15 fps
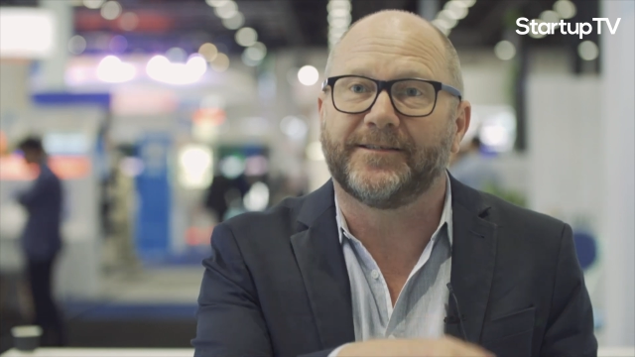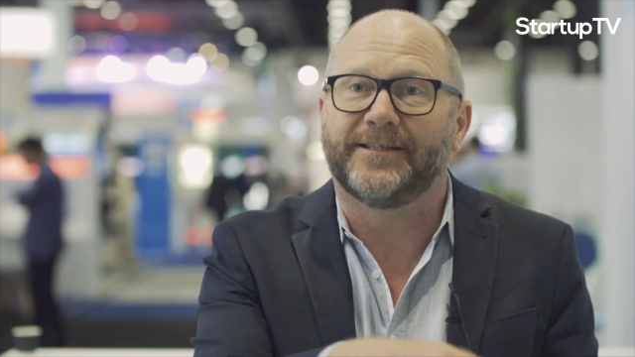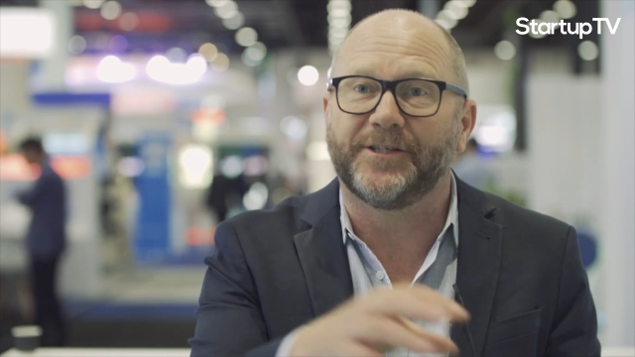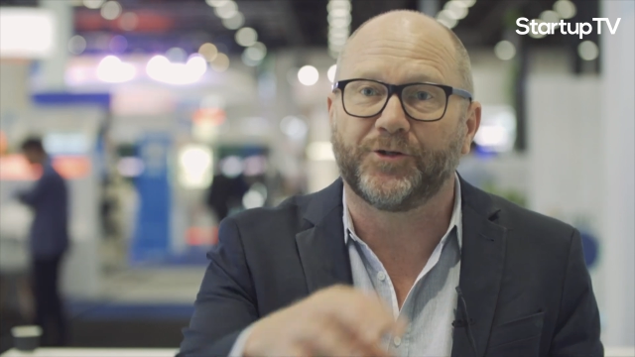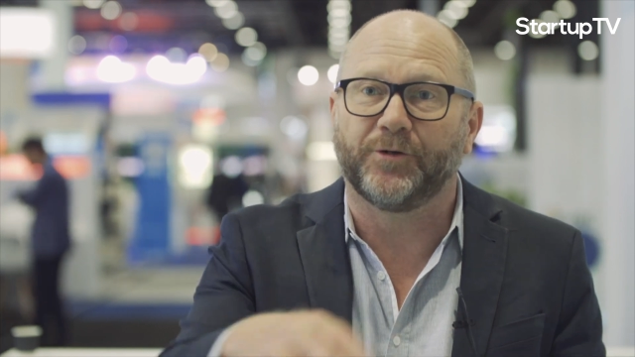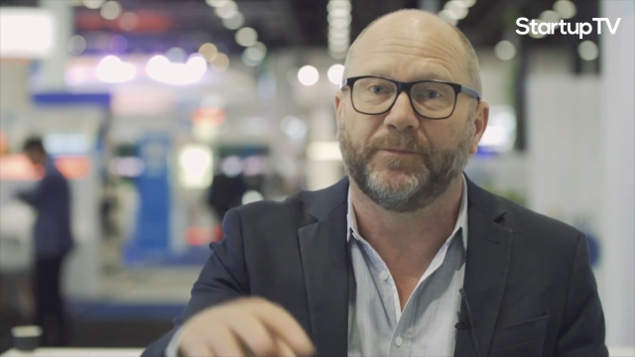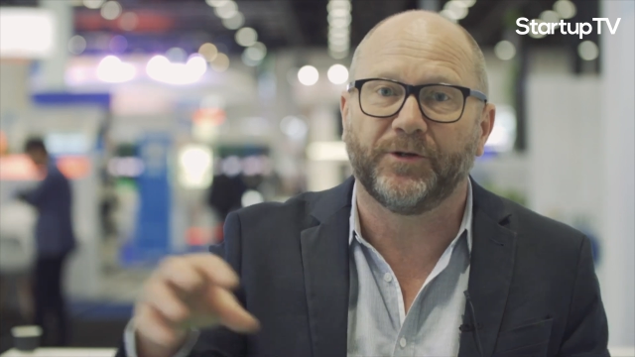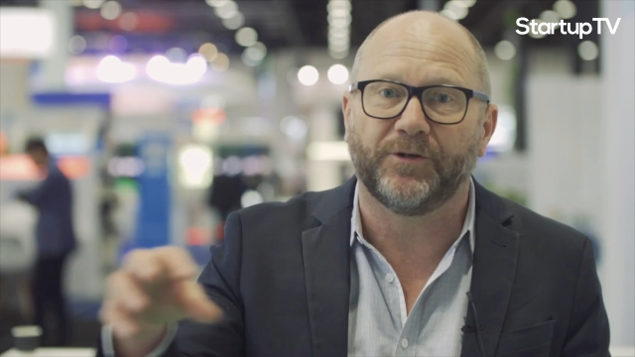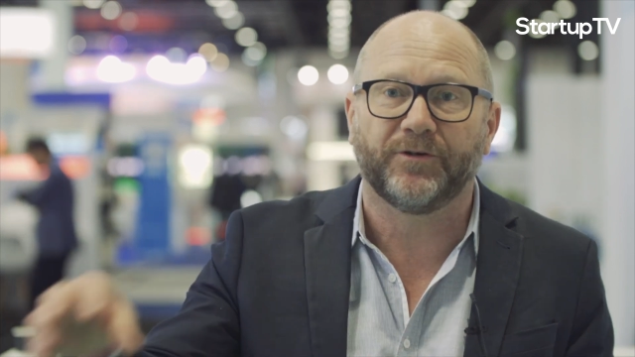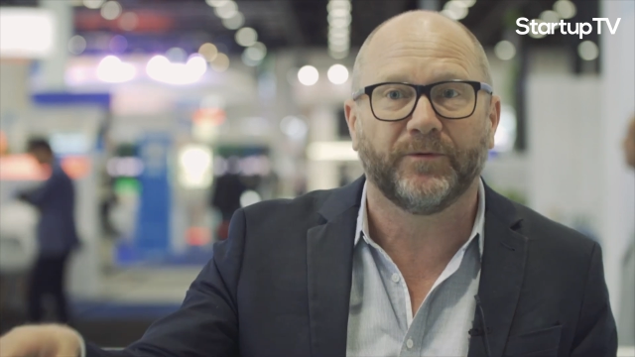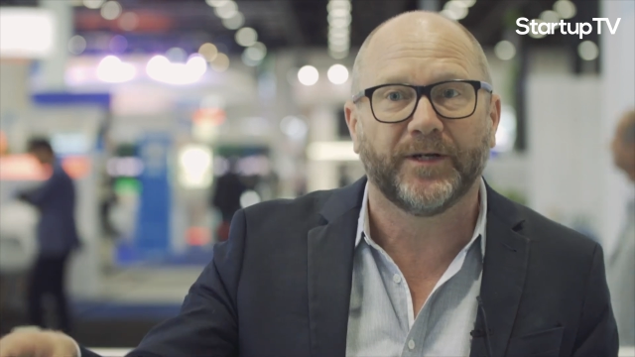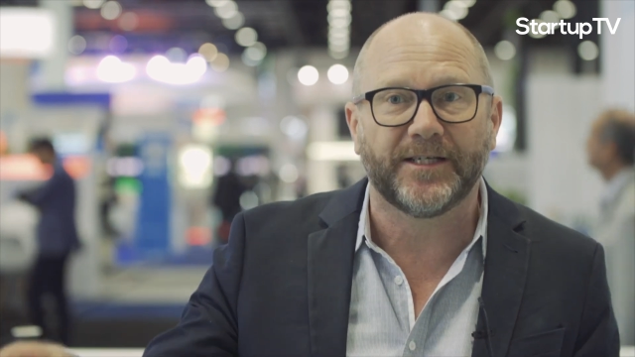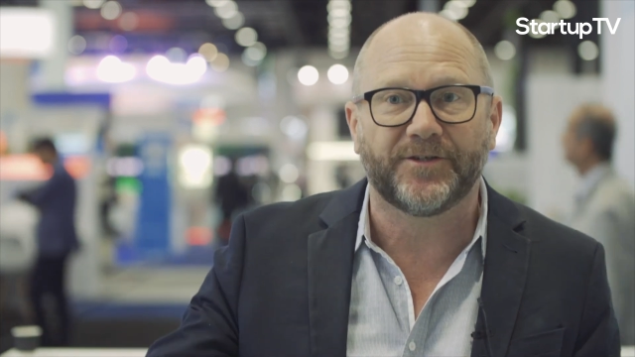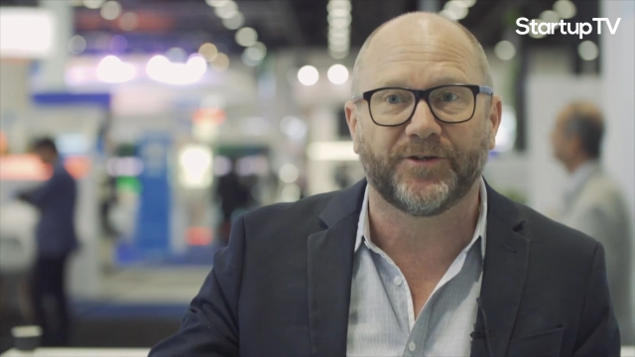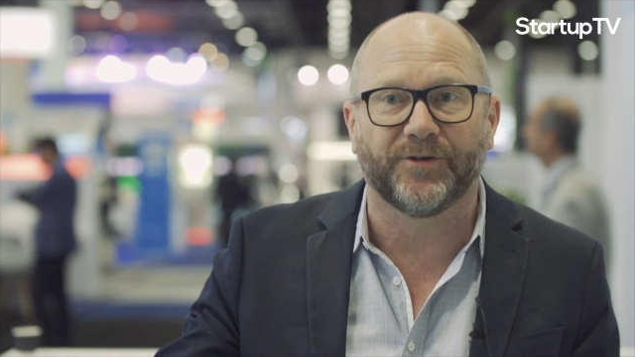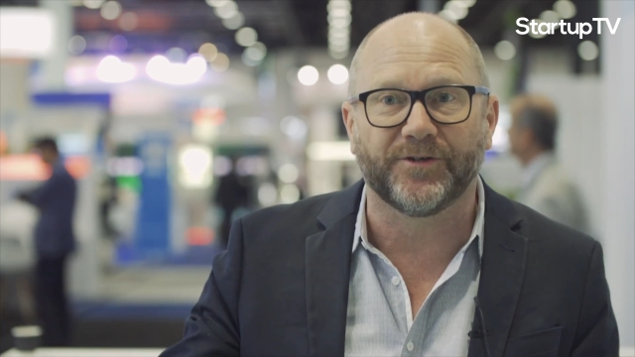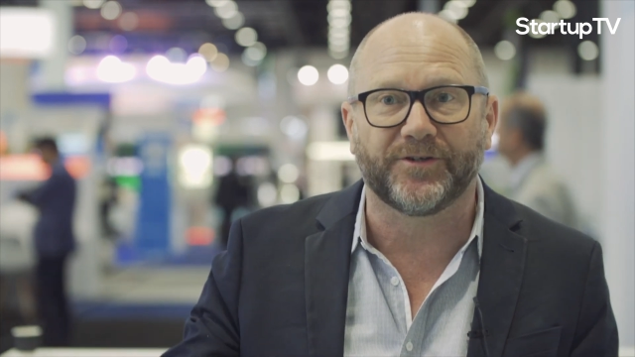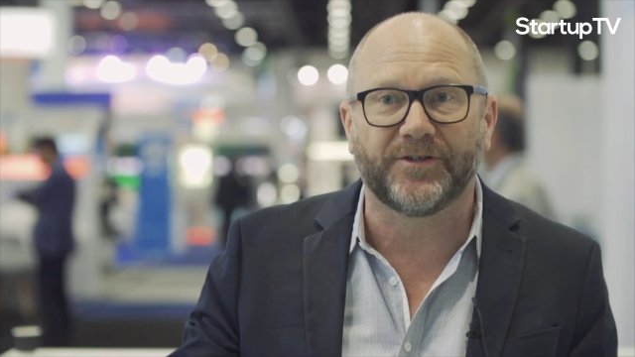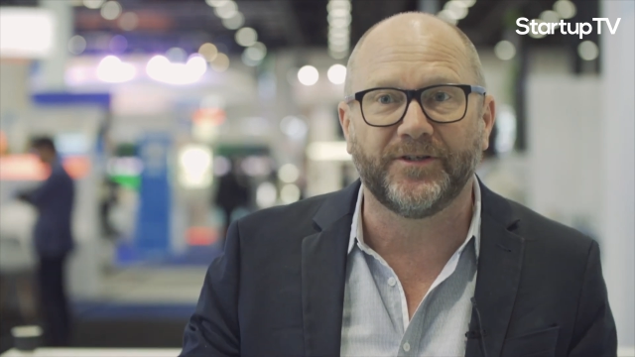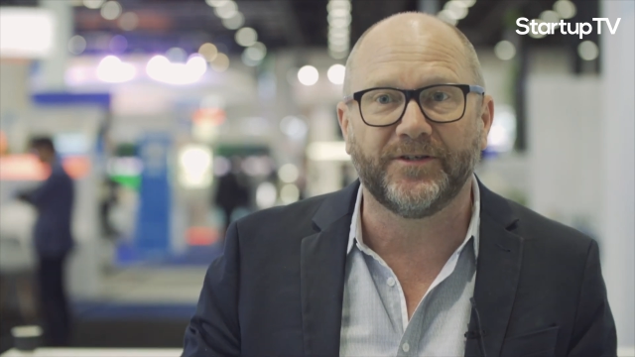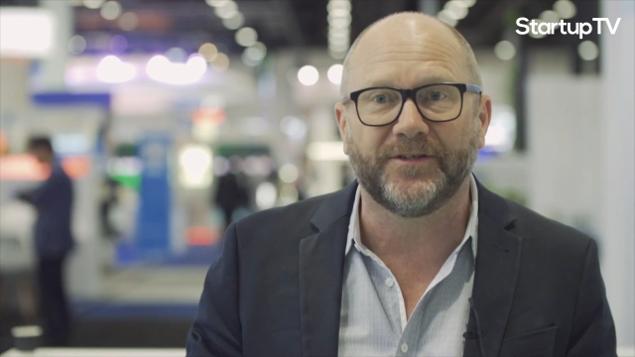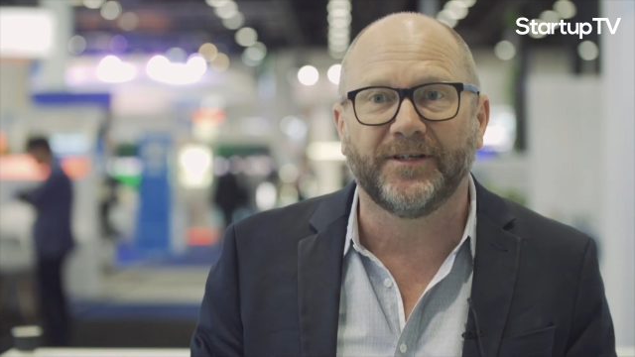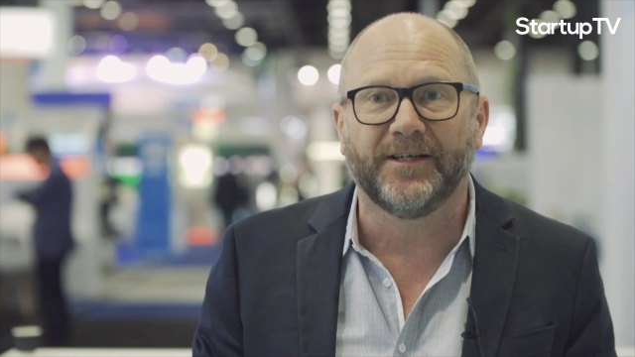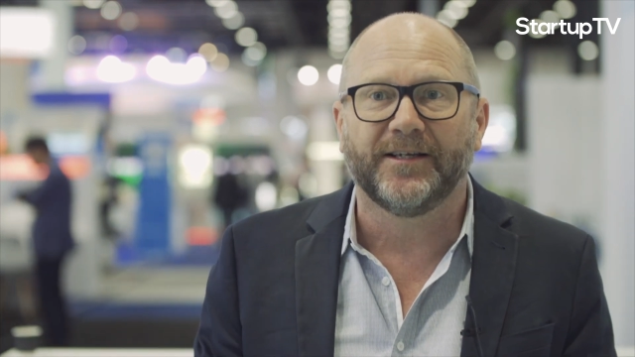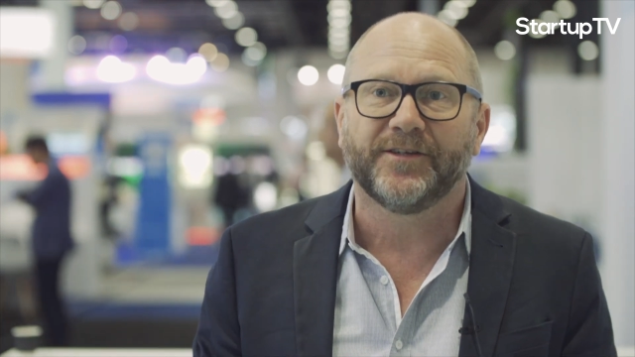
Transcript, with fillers: distributed resources